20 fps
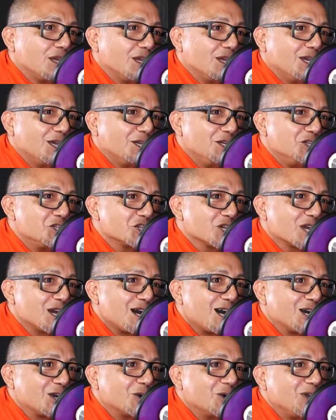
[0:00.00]
in East
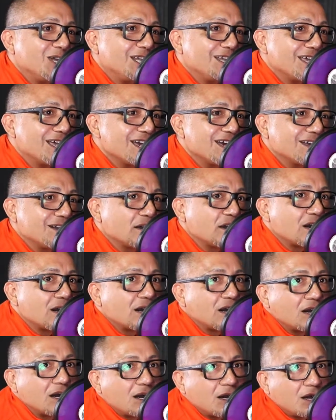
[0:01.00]
Chicago,
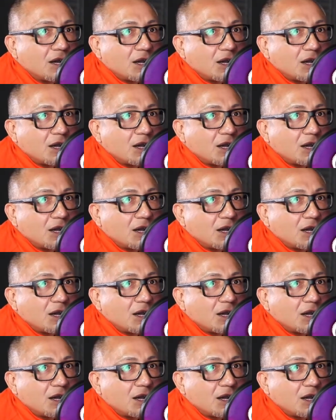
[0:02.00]
Indiana,